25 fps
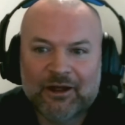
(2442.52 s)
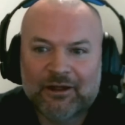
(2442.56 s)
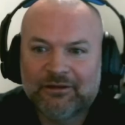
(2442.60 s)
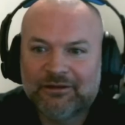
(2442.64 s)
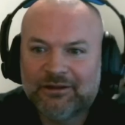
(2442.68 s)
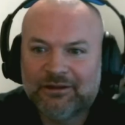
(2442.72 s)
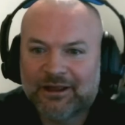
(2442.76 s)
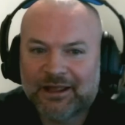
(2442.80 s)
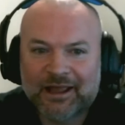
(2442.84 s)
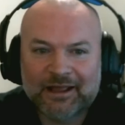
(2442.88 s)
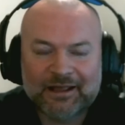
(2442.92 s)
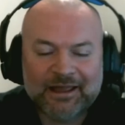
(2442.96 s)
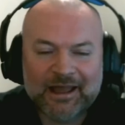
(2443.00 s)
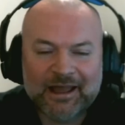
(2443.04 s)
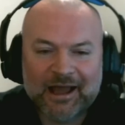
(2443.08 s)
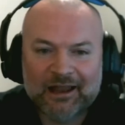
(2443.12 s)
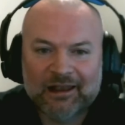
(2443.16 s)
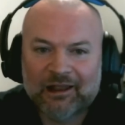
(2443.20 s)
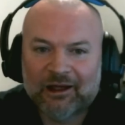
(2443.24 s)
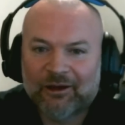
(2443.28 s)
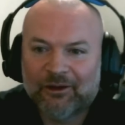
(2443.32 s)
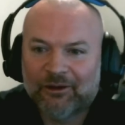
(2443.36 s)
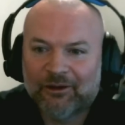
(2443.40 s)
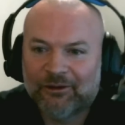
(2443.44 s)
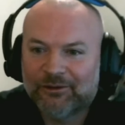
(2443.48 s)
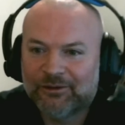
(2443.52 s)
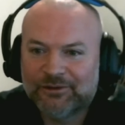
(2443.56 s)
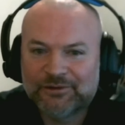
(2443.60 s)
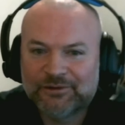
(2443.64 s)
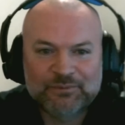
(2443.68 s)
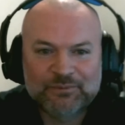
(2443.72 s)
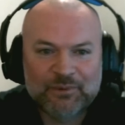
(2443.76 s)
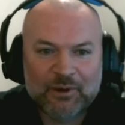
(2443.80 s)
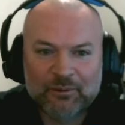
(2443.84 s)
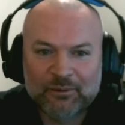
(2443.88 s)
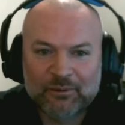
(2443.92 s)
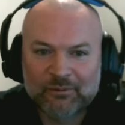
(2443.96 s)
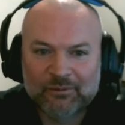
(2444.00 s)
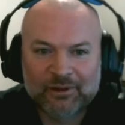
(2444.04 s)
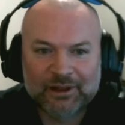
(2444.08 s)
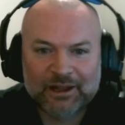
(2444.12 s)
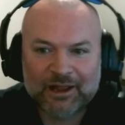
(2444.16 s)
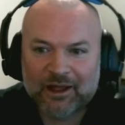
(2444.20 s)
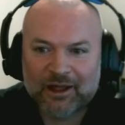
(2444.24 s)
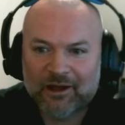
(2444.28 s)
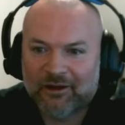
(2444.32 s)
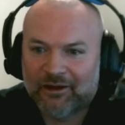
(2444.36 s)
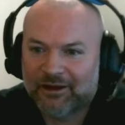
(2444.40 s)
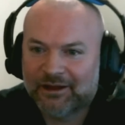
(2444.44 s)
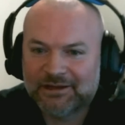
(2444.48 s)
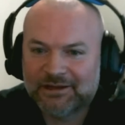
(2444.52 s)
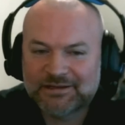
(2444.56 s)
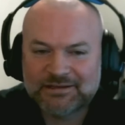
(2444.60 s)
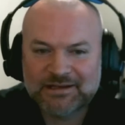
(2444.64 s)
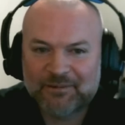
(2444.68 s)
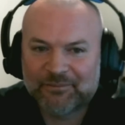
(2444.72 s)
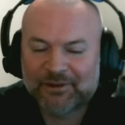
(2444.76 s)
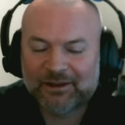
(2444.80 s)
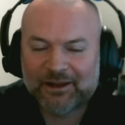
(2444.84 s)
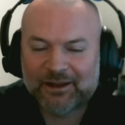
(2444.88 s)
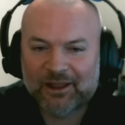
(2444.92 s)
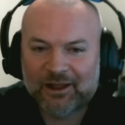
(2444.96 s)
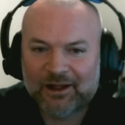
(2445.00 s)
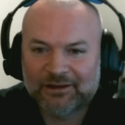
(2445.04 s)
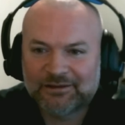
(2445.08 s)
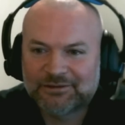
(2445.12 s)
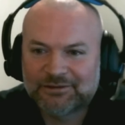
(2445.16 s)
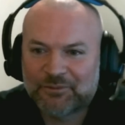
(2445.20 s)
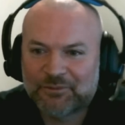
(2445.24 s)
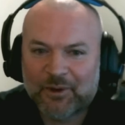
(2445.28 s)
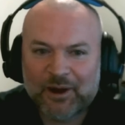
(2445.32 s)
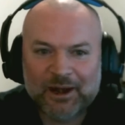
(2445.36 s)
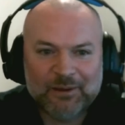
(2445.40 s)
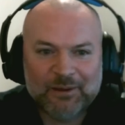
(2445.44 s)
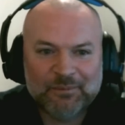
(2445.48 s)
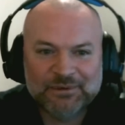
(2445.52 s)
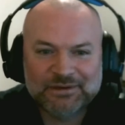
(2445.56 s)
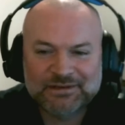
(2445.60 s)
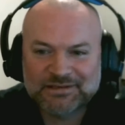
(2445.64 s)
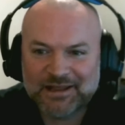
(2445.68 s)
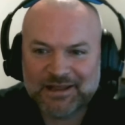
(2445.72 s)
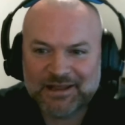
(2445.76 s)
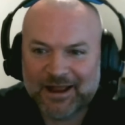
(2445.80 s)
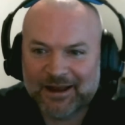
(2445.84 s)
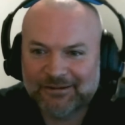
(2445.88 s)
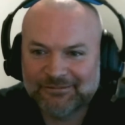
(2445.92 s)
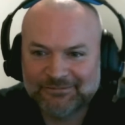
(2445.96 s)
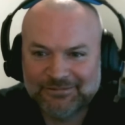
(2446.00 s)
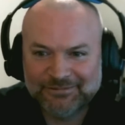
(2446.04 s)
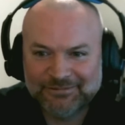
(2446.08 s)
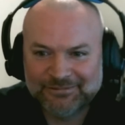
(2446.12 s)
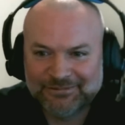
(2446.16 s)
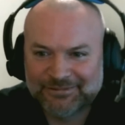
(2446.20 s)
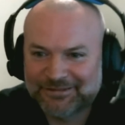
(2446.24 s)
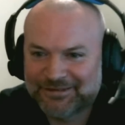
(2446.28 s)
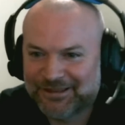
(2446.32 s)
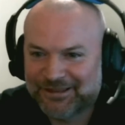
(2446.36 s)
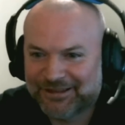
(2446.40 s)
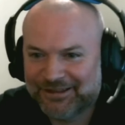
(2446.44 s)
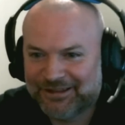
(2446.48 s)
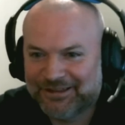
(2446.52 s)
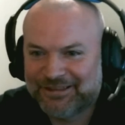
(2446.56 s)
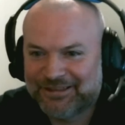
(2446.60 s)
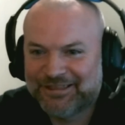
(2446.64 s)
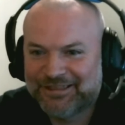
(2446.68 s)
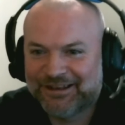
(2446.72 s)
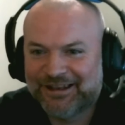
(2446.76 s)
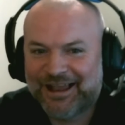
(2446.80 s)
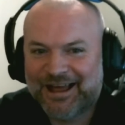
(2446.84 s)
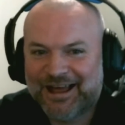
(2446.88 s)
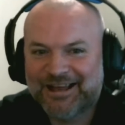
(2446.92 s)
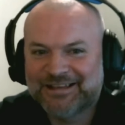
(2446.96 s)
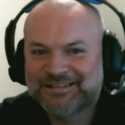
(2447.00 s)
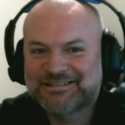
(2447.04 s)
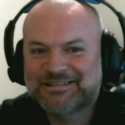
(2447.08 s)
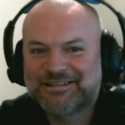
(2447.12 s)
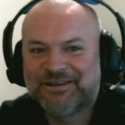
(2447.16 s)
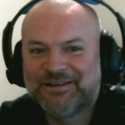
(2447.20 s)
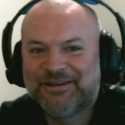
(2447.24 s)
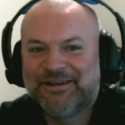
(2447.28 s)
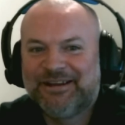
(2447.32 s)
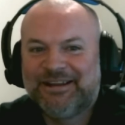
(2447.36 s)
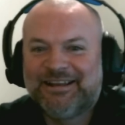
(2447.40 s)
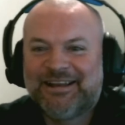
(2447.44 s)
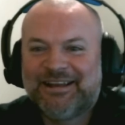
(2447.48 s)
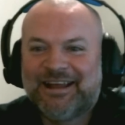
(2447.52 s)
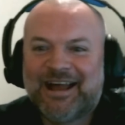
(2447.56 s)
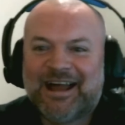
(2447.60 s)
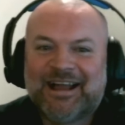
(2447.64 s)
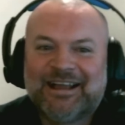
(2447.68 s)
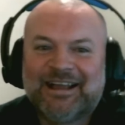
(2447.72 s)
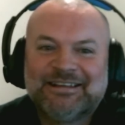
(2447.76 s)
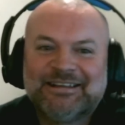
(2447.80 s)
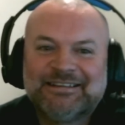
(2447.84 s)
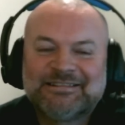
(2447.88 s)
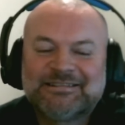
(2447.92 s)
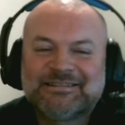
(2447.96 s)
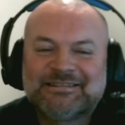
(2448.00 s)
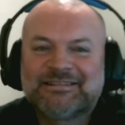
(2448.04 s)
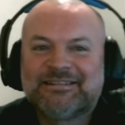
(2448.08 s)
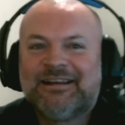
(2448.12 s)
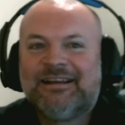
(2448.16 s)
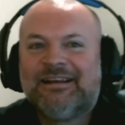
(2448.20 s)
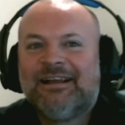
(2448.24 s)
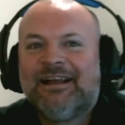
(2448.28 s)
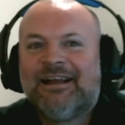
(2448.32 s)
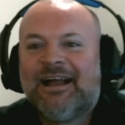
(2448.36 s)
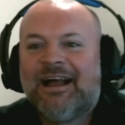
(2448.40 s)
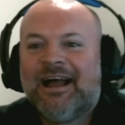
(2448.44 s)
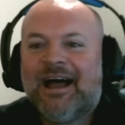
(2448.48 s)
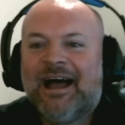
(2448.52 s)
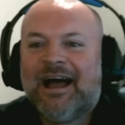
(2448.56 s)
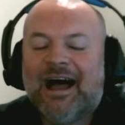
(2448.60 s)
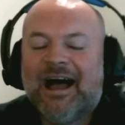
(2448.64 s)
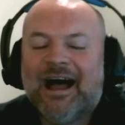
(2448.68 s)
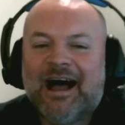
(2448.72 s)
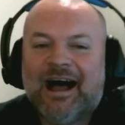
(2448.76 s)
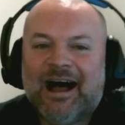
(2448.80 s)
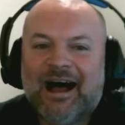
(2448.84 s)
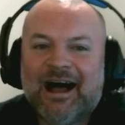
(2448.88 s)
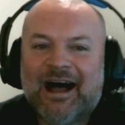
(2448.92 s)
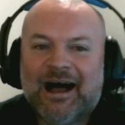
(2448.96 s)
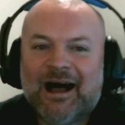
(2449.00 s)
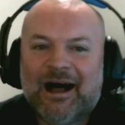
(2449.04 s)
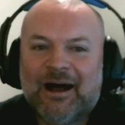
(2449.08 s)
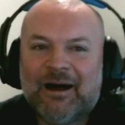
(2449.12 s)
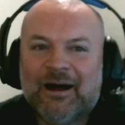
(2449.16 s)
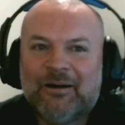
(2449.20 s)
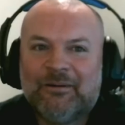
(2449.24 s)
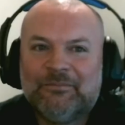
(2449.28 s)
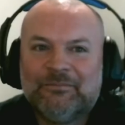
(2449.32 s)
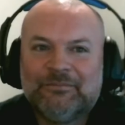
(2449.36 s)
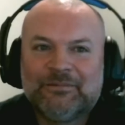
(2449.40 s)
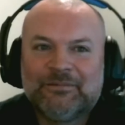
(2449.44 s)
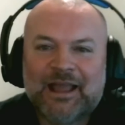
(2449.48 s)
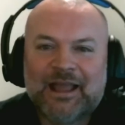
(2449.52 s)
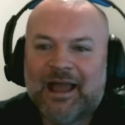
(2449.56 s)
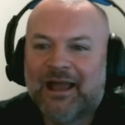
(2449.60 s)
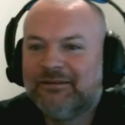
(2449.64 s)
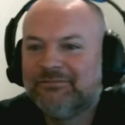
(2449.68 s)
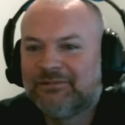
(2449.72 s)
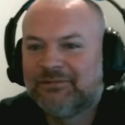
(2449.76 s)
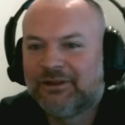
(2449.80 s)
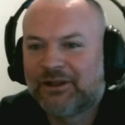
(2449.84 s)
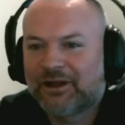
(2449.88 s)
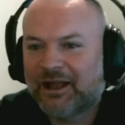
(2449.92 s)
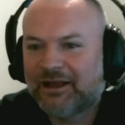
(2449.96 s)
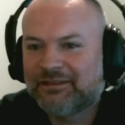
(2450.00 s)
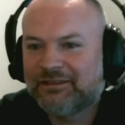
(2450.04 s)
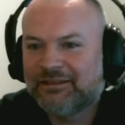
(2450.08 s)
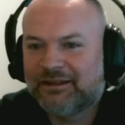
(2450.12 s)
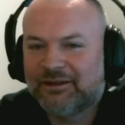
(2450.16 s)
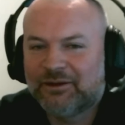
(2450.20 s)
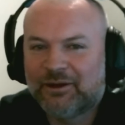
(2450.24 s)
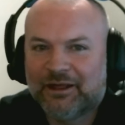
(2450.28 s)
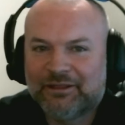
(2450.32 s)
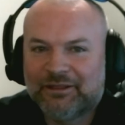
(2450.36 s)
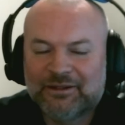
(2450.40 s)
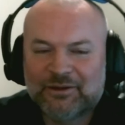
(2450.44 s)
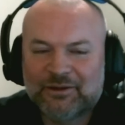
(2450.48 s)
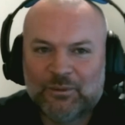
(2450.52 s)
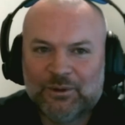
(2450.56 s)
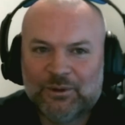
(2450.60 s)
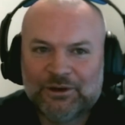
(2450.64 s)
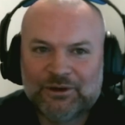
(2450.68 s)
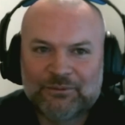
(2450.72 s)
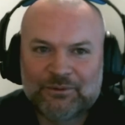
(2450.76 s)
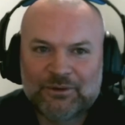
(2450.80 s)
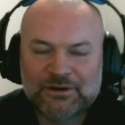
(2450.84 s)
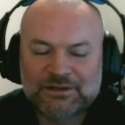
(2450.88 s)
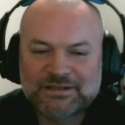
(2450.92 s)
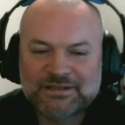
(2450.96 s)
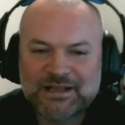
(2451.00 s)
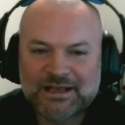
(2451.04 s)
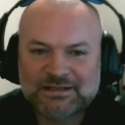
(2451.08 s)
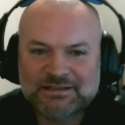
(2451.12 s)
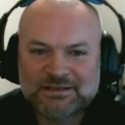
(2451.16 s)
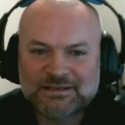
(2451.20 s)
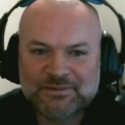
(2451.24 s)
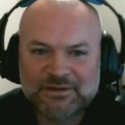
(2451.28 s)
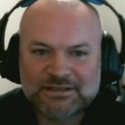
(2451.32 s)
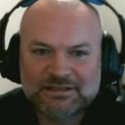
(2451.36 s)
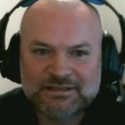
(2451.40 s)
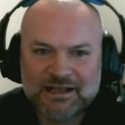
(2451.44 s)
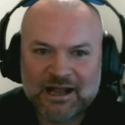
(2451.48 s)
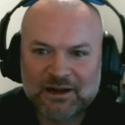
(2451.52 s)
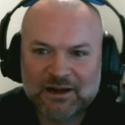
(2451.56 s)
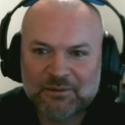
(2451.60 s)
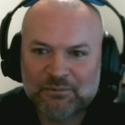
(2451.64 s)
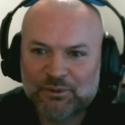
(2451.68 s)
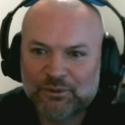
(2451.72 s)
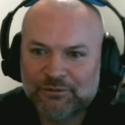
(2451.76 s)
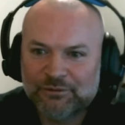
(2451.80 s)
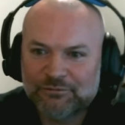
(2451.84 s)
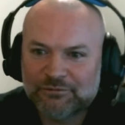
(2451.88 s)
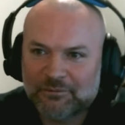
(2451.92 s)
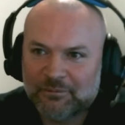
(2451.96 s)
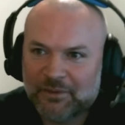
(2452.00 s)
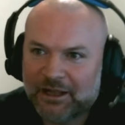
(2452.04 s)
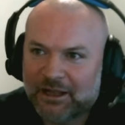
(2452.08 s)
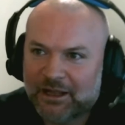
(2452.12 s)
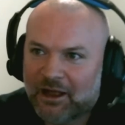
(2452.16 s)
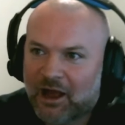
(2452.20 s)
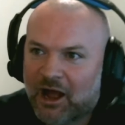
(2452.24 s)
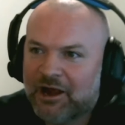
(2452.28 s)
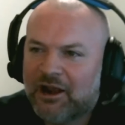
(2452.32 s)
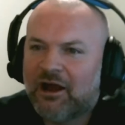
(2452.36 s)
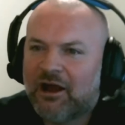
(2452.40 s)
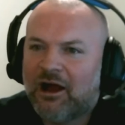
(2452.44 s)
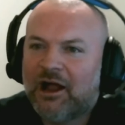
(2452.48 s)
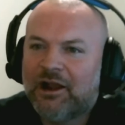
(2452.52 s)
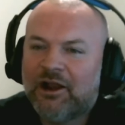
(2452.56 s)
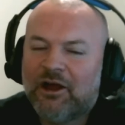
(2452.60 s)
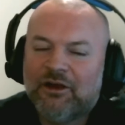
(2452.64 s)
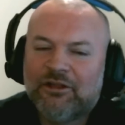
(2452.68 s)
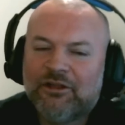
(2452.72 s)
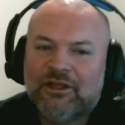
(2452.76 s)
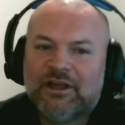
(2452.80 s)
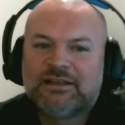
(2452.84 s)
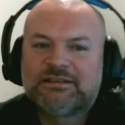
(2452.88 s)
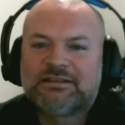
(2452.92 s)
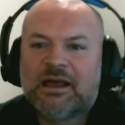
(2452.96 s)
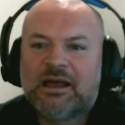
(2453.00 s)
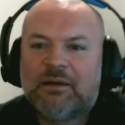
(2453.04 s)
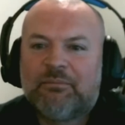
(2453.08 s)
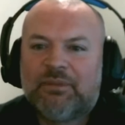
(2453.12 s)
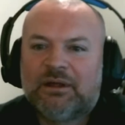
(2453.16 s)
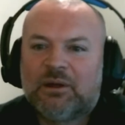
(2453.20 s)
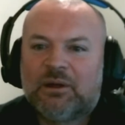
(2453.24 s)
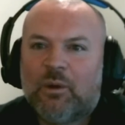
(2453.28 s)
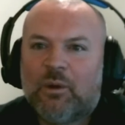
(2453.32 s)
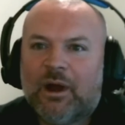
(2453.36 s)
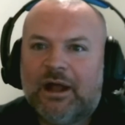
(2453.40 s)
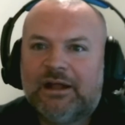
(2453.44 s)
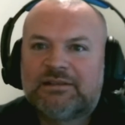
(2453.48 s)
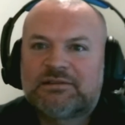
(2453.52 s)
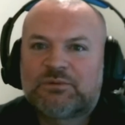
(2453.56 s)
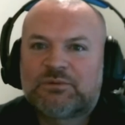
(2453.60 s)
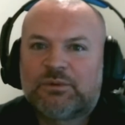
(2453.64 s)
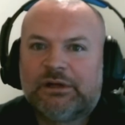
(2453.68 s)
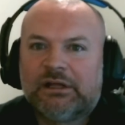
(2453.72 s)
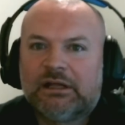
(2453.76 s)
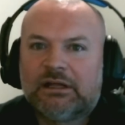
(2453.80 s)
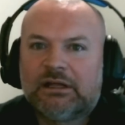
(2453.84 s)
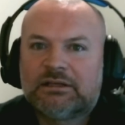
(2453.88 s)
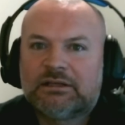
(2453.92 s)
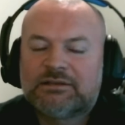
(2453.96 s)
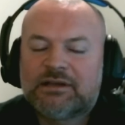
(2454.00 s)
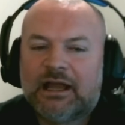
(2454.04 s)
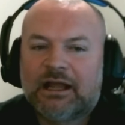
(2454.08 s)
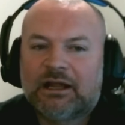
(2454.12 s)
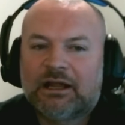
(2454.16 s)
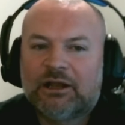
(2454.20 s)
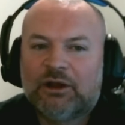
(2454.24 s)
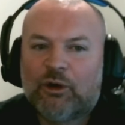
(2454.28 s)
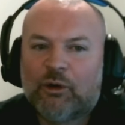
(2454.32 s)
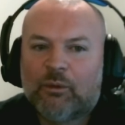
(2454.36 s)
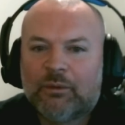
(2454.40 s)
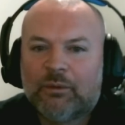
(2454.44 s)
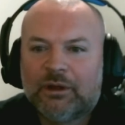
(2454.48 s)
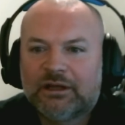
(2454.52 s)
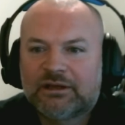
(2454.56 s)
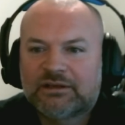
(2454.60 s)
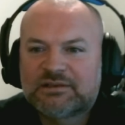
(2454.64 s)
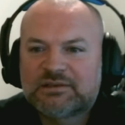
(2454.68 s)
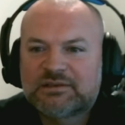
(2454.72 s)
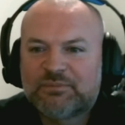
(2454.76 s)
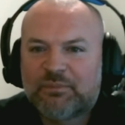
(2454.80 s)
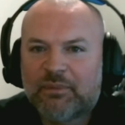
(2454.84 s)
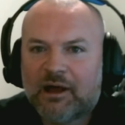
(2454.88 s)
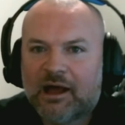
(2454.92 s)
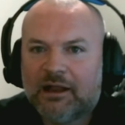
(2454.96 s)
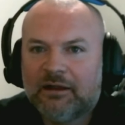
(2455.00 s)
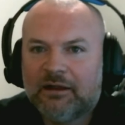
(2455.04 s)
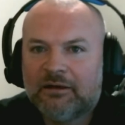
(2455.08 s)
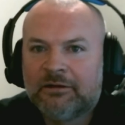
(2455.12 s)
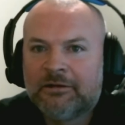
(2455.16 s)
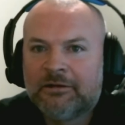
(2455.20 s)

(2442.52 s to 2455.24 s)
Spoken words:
get Callow, who's probably going at something like 20% for the last 30 days. I think Wanda Rocks has to be a starting point for me. I know there's that big weight swing to Economics, but